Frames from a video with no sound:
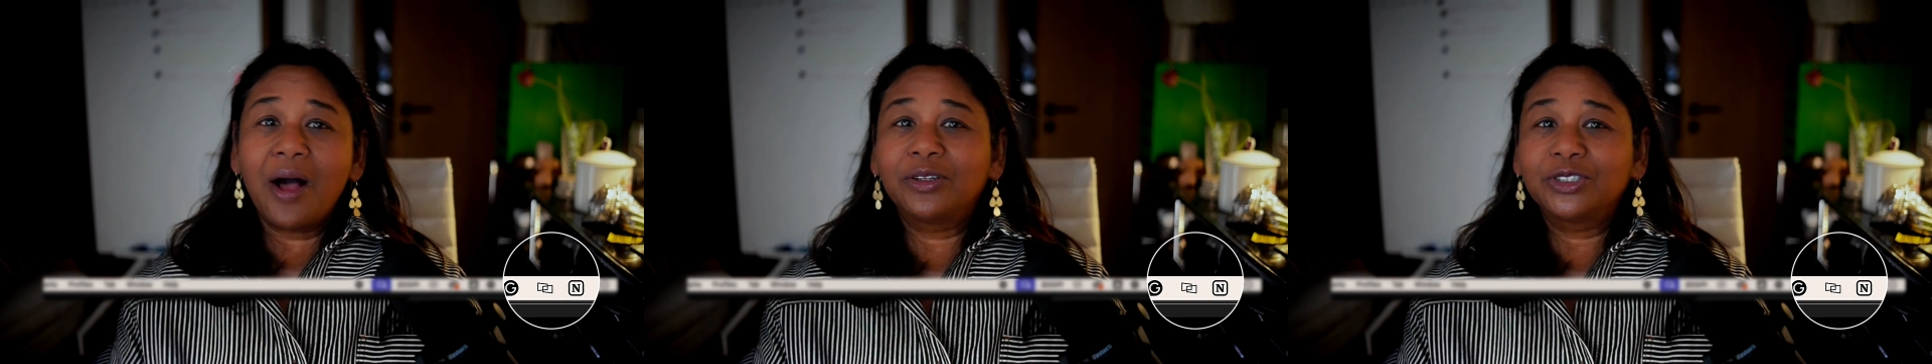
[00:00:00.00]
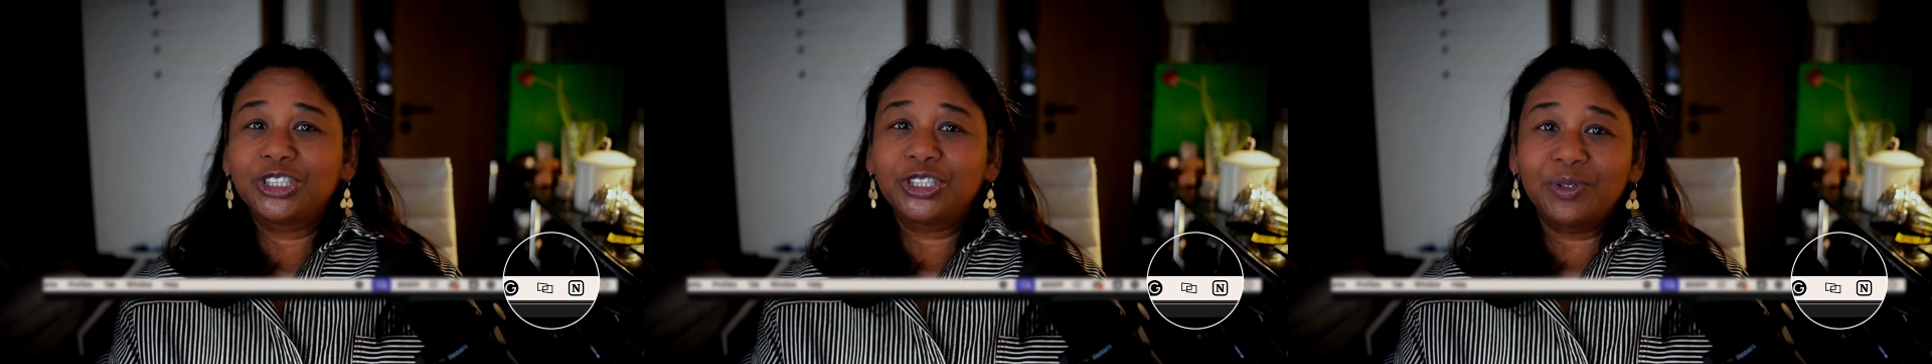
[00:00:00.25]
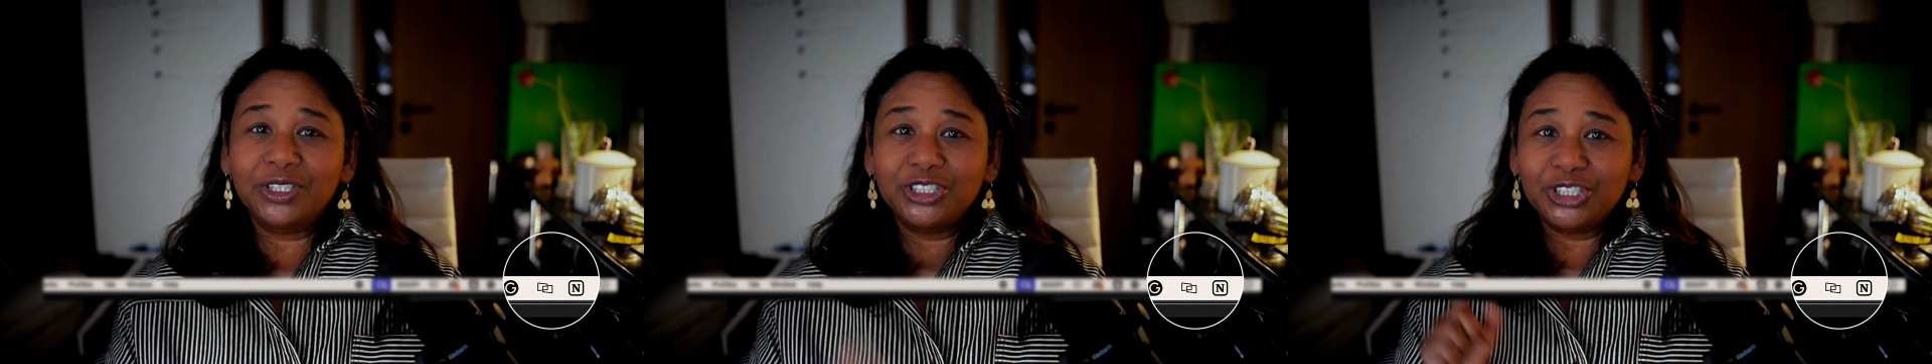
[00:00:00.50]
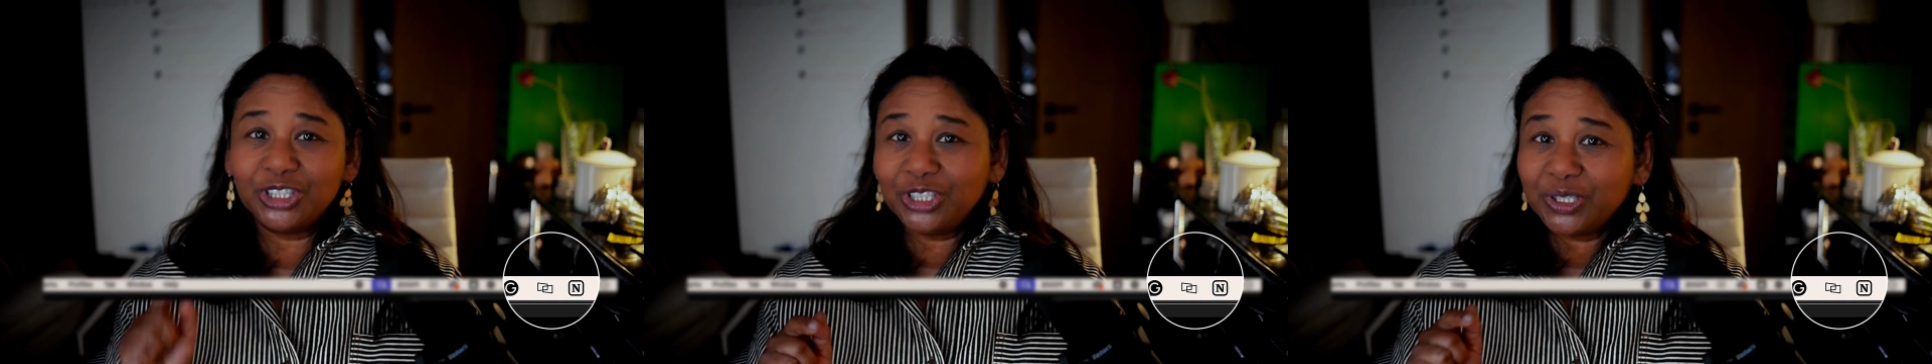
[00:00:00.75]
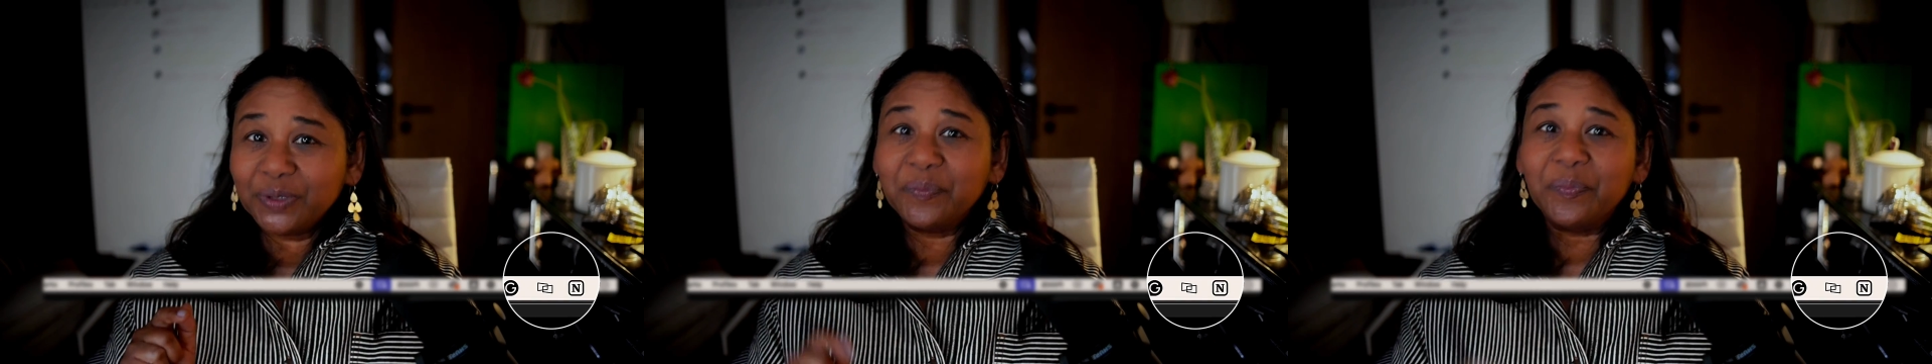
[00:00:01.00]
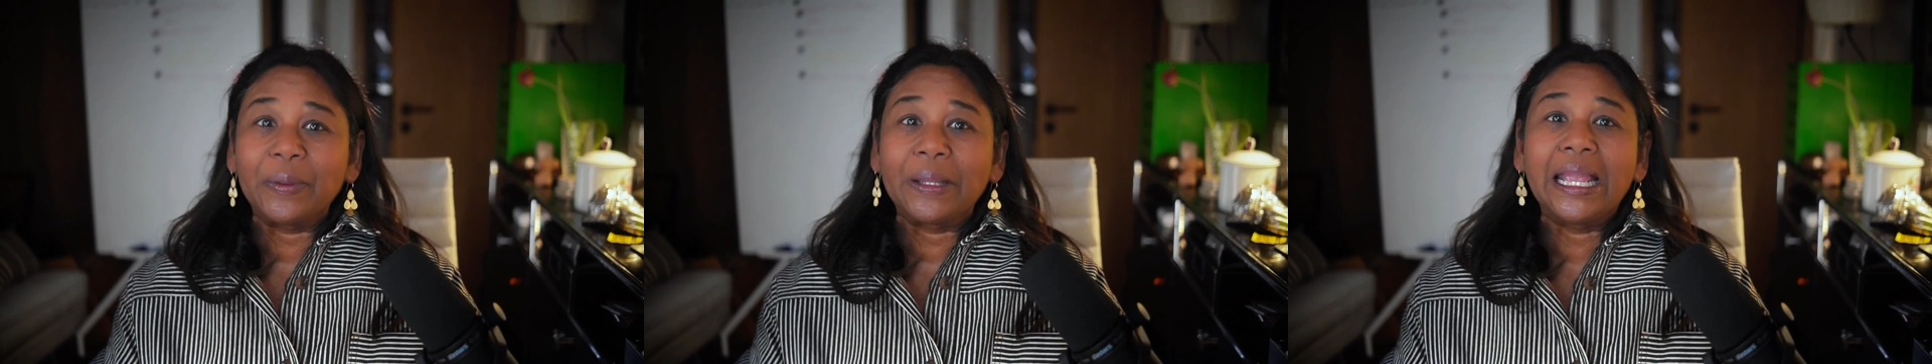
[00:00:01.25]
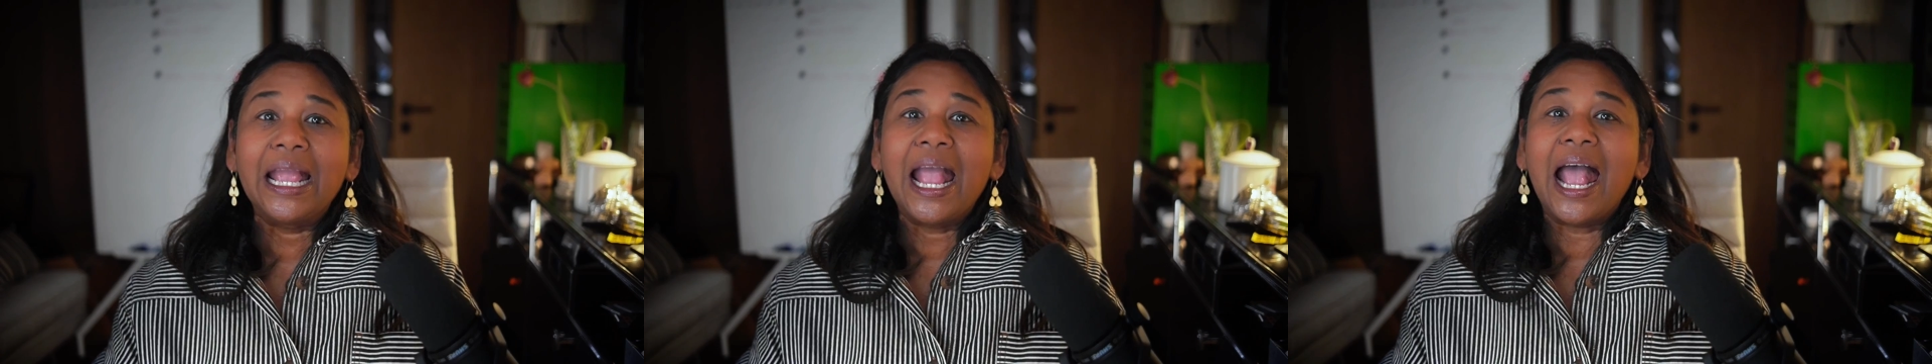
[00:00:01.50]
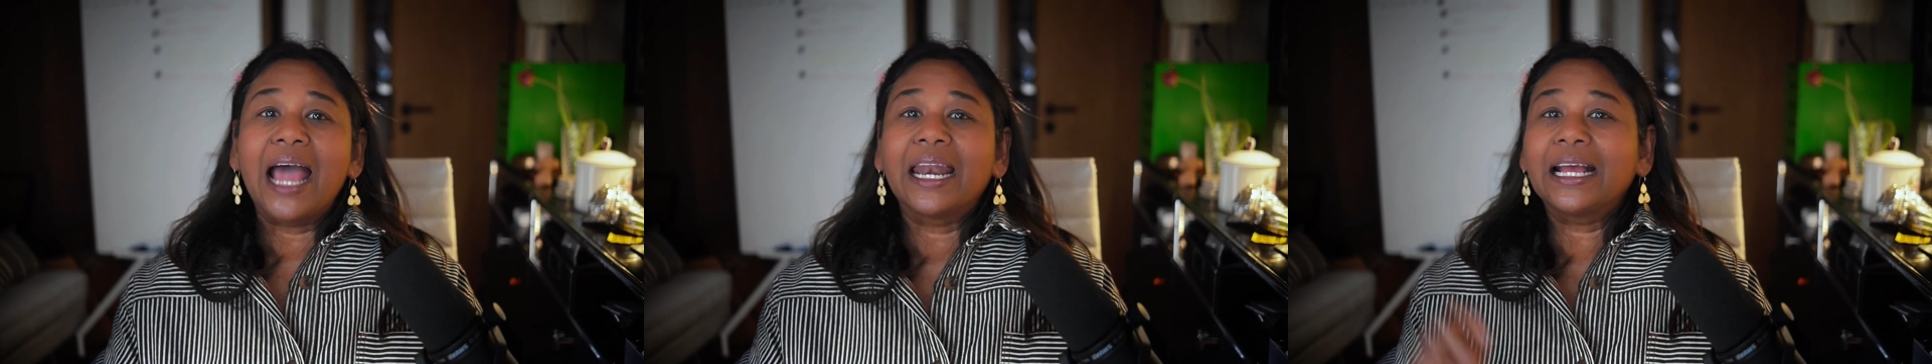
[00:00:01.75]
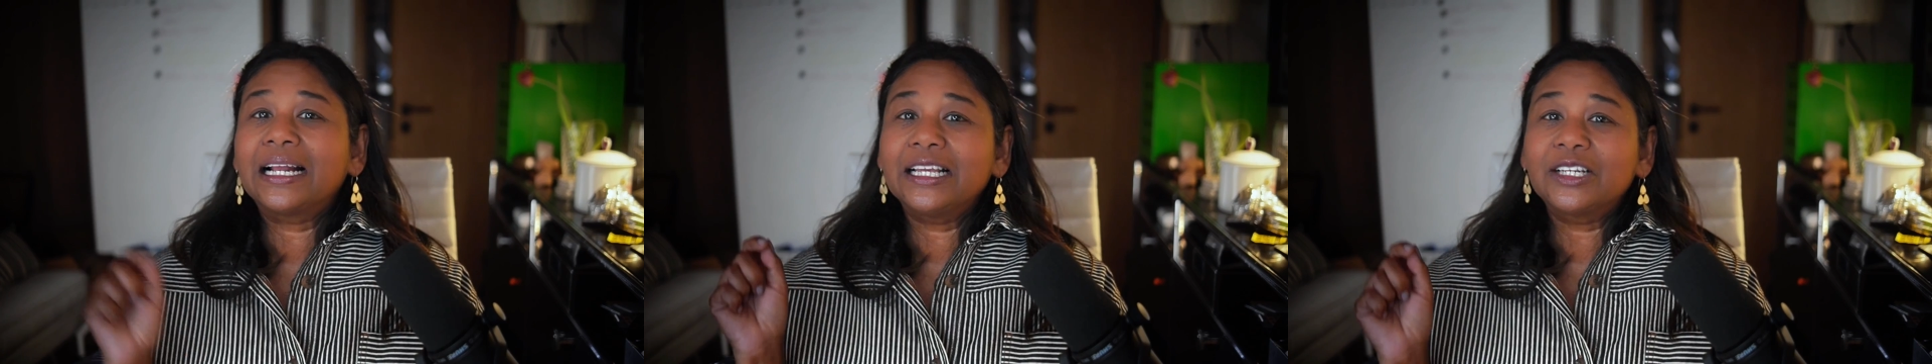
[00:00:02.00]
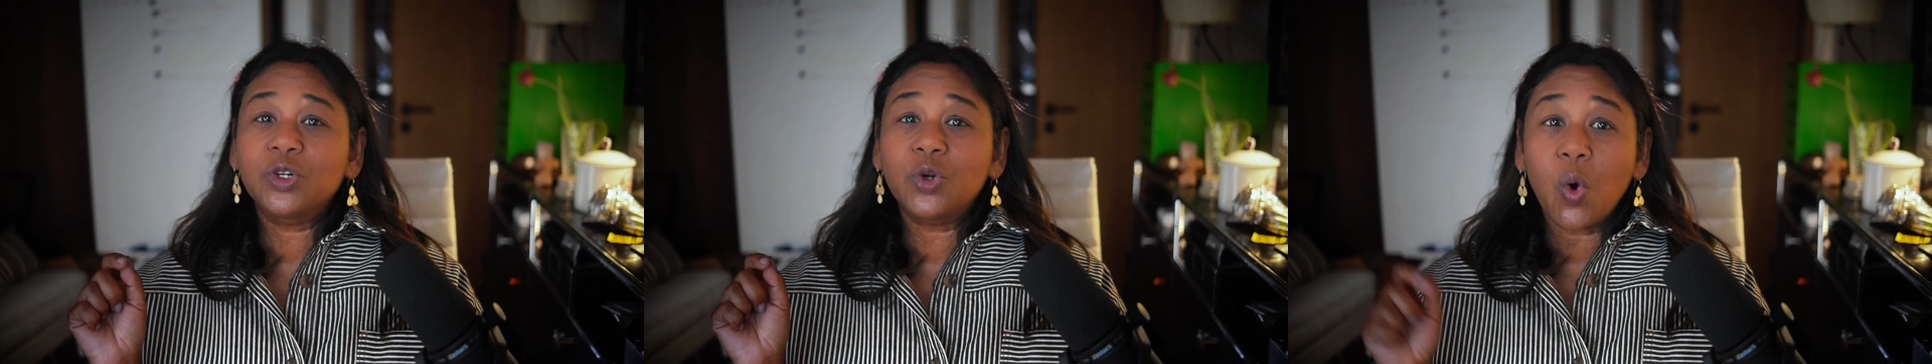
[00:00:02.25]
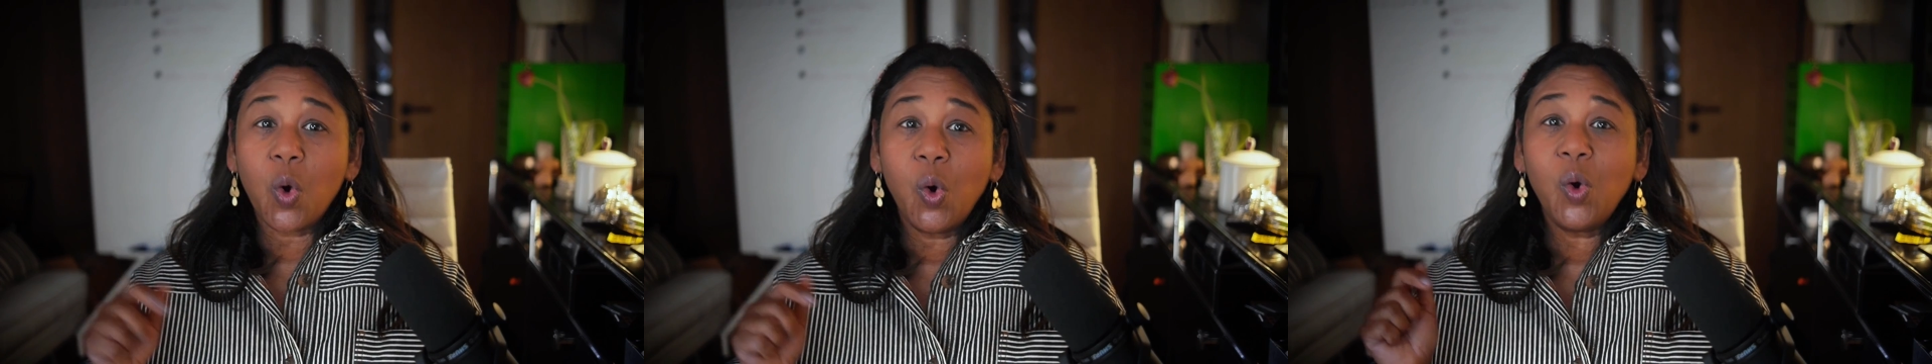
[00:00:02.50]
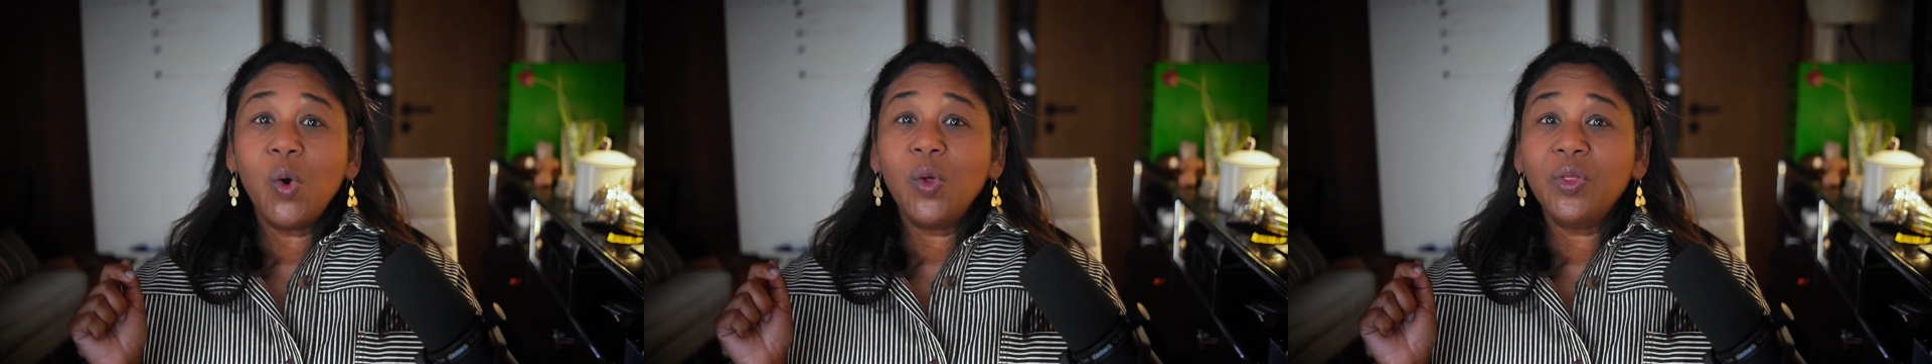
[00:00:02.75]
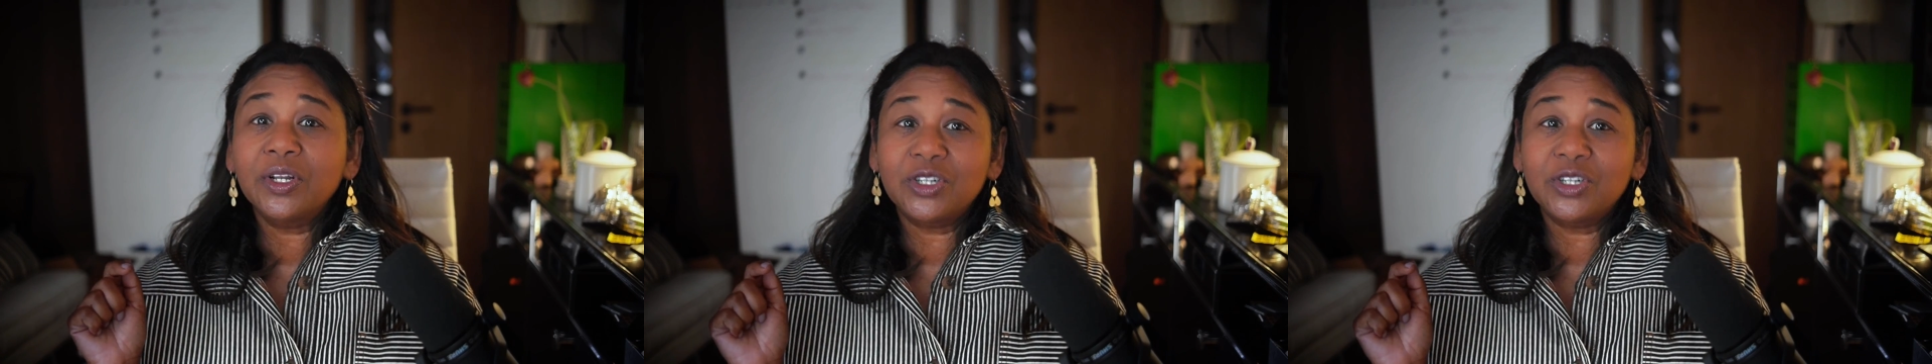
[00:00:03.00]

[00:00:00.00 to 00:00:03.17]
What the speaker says: I'll show it to you. And I clicked on all the